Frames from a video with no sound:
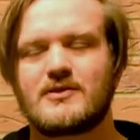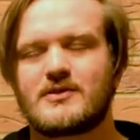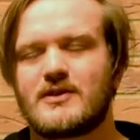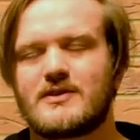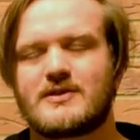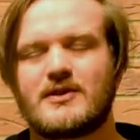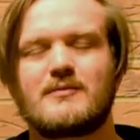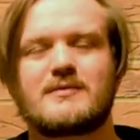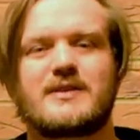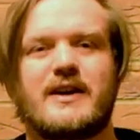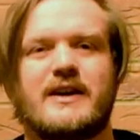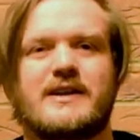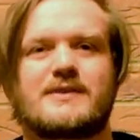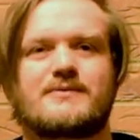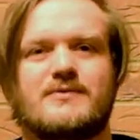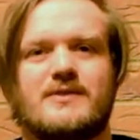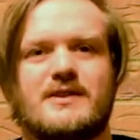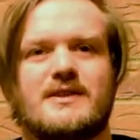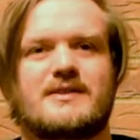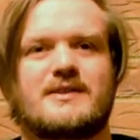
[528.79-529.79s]
Sometimes
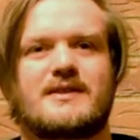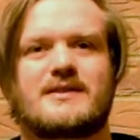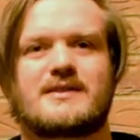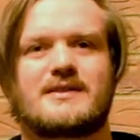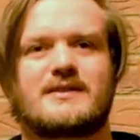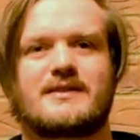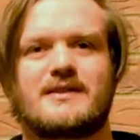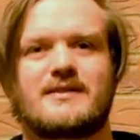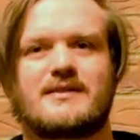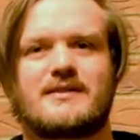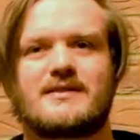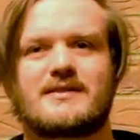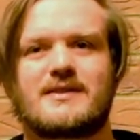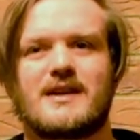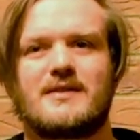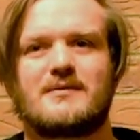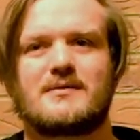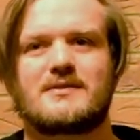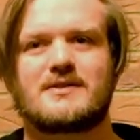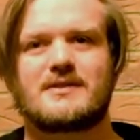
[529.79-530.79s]
for the shits and giggles,
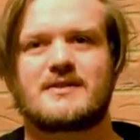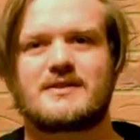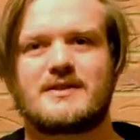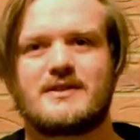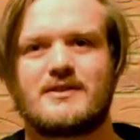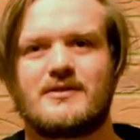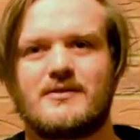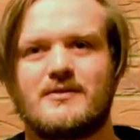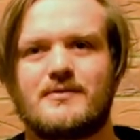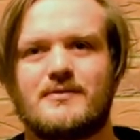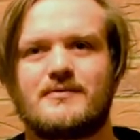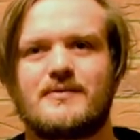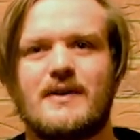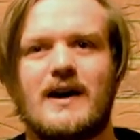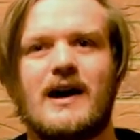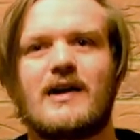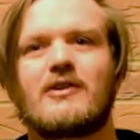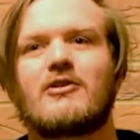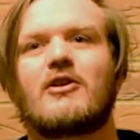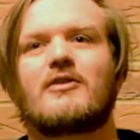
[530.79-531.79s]
I would just, you know,
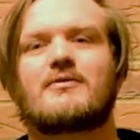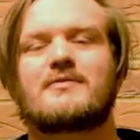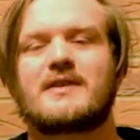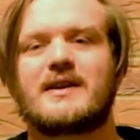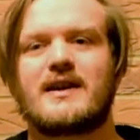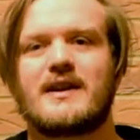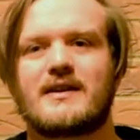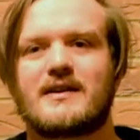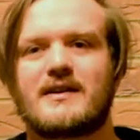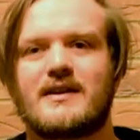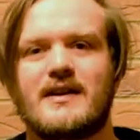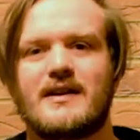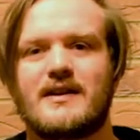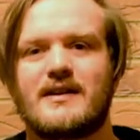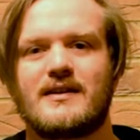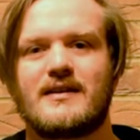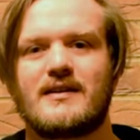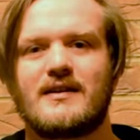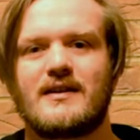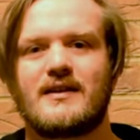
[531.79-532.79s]
fire off the
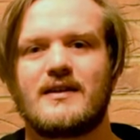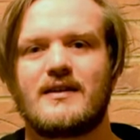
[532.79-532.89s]
AK